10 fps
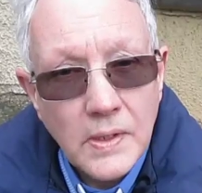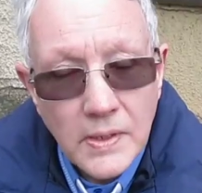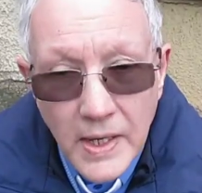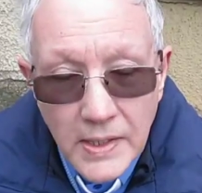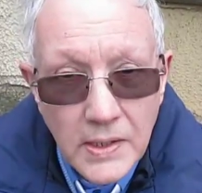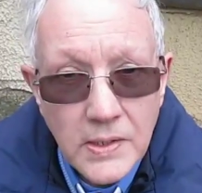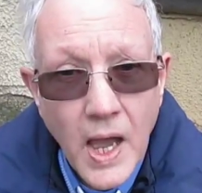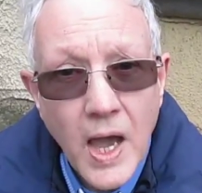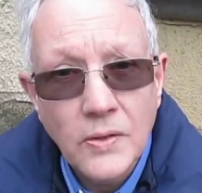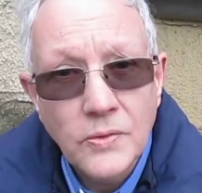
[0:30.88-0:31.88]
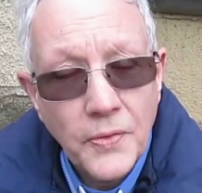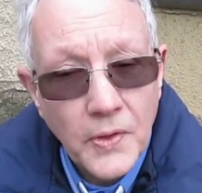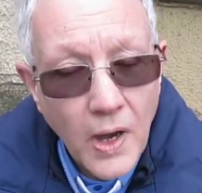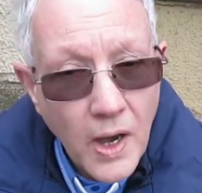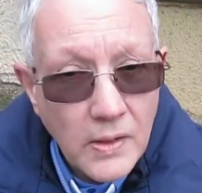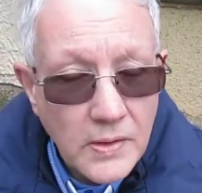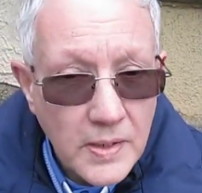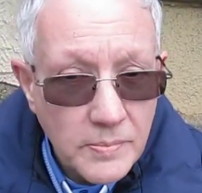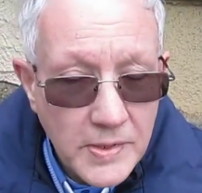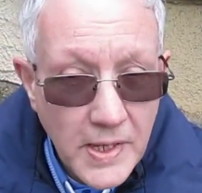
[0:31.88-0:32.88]
laid it down for God
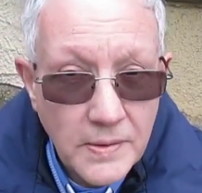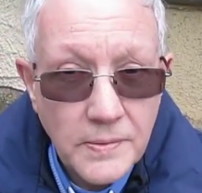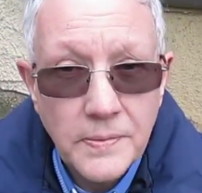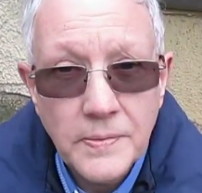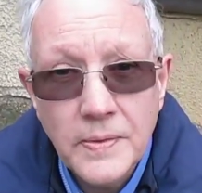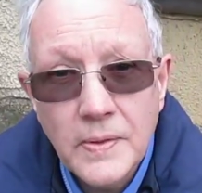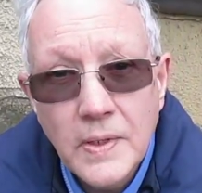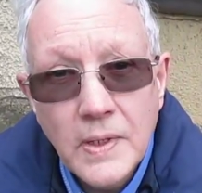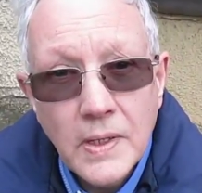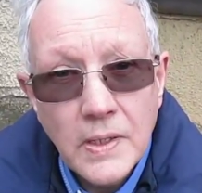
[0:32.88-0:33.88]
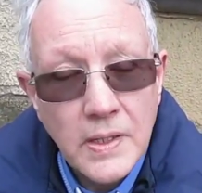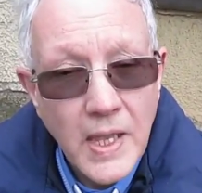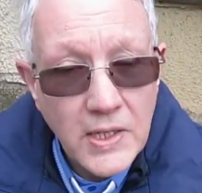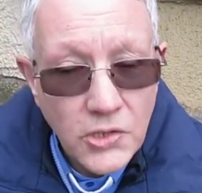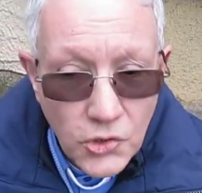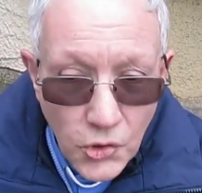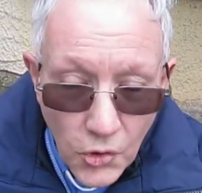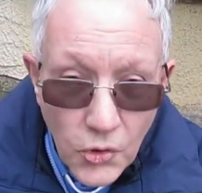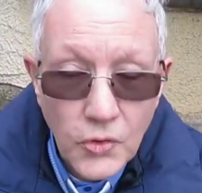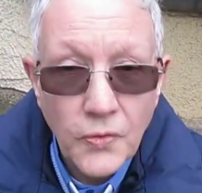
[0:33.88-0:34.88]
Himself, that they
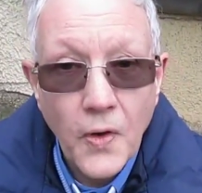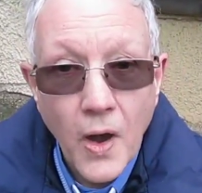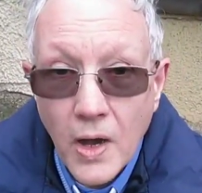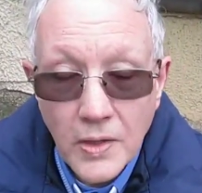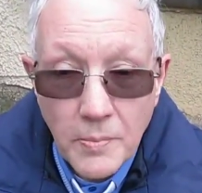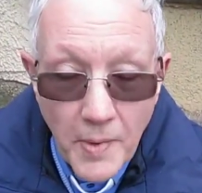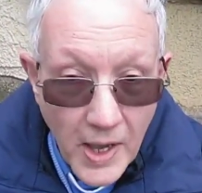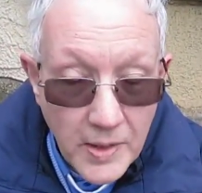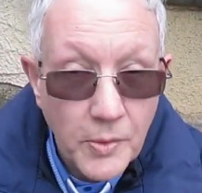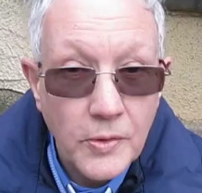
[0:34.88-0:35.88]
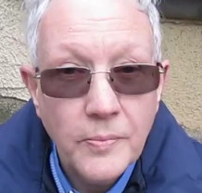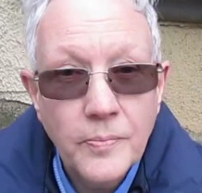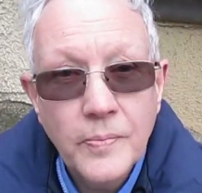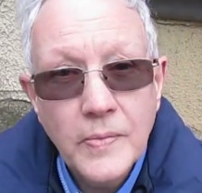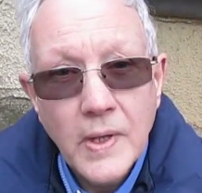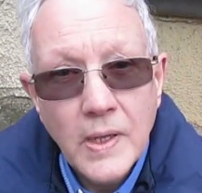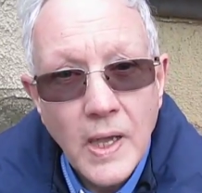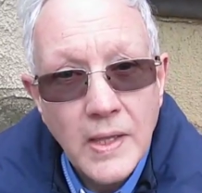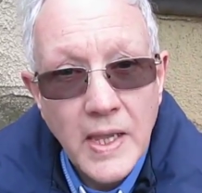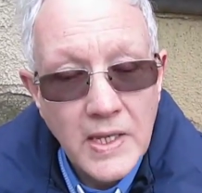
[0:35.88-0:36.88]
stood for the Bible,
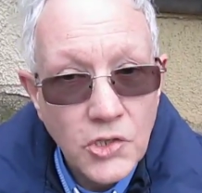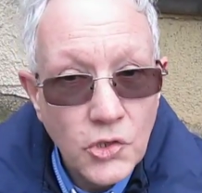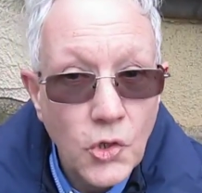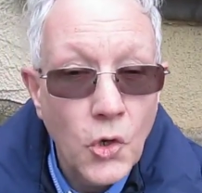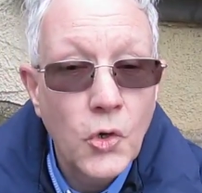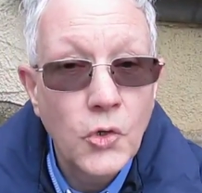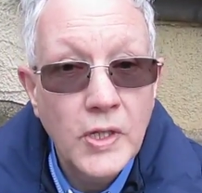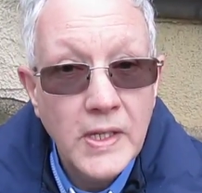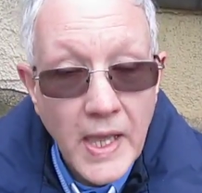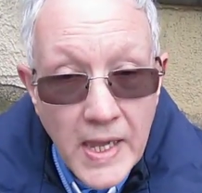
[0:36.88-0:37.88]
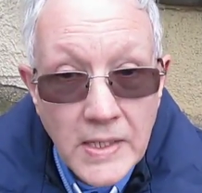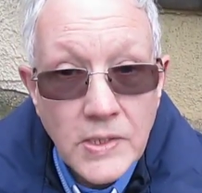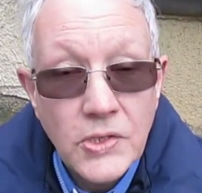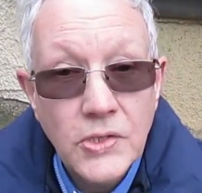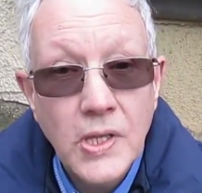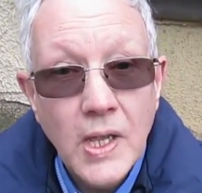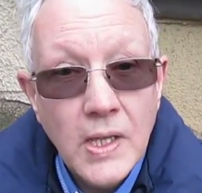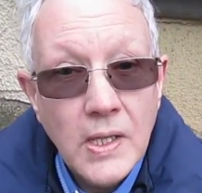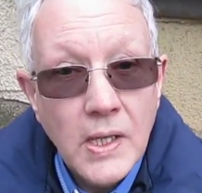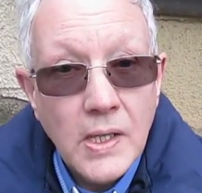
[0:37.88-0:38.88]
and they stood against
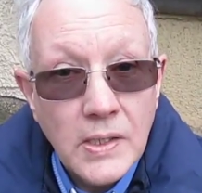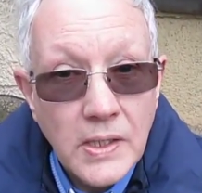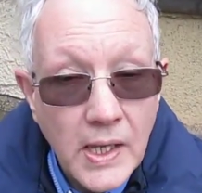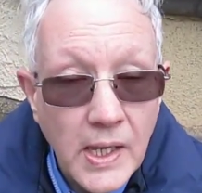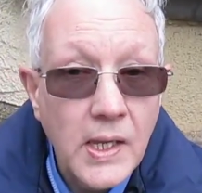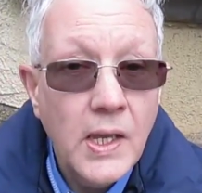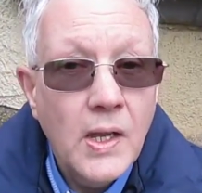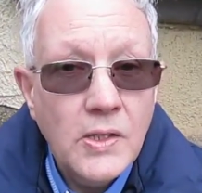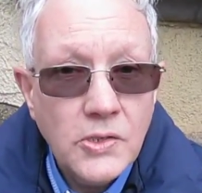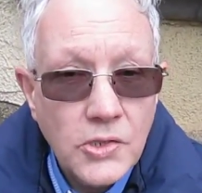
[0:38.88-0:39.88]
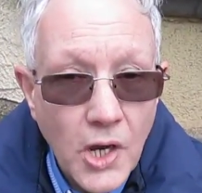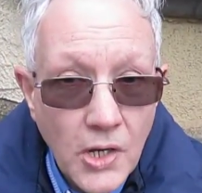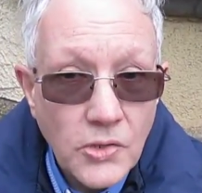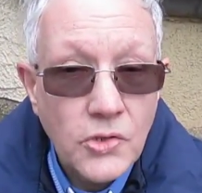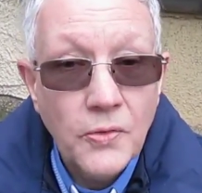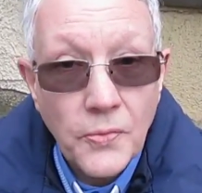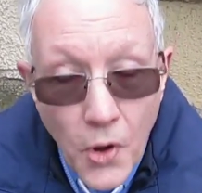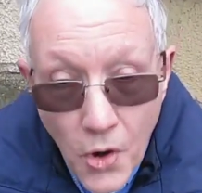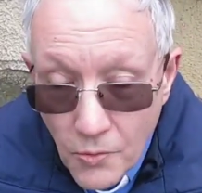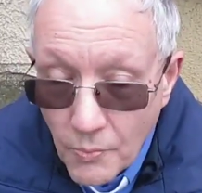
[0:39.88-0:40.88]
the Church of
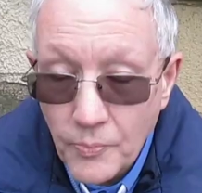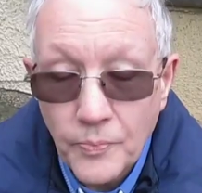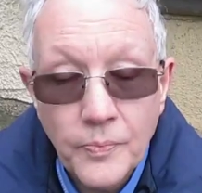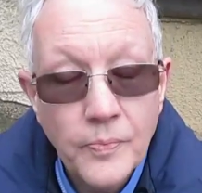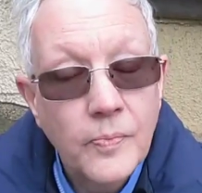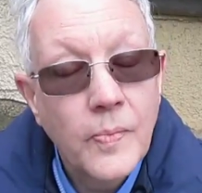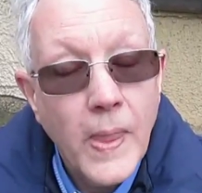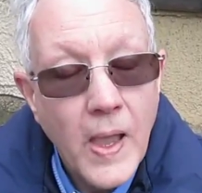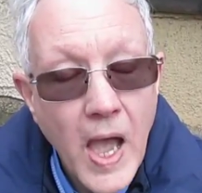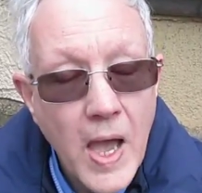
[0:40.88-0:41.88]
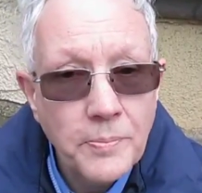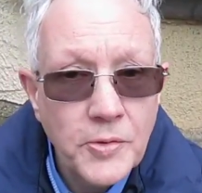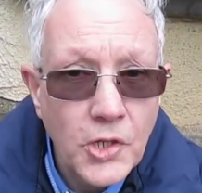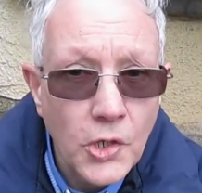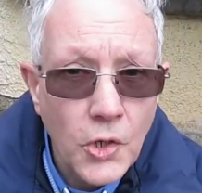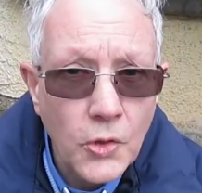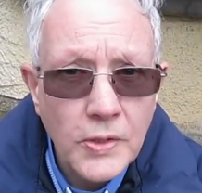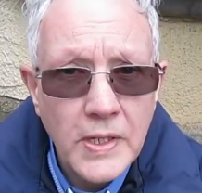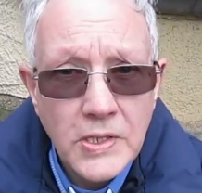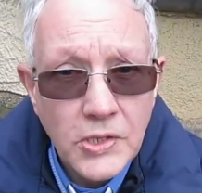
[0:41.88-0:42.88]
Rome,
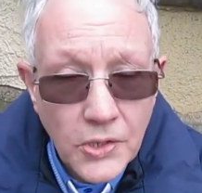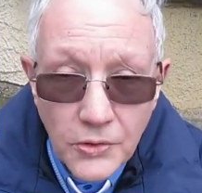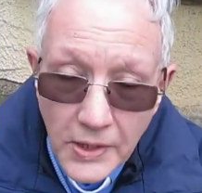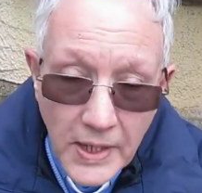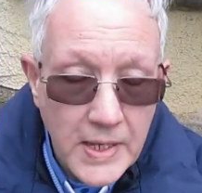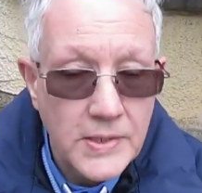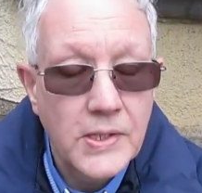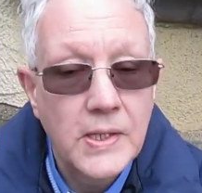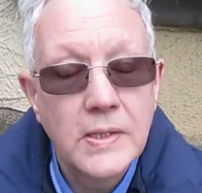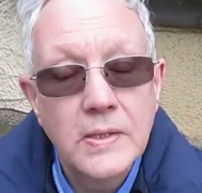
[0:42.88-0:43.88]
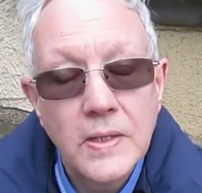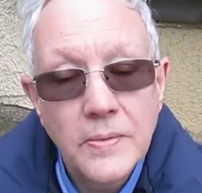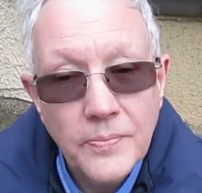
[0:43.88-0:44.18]
absolutely stood against it.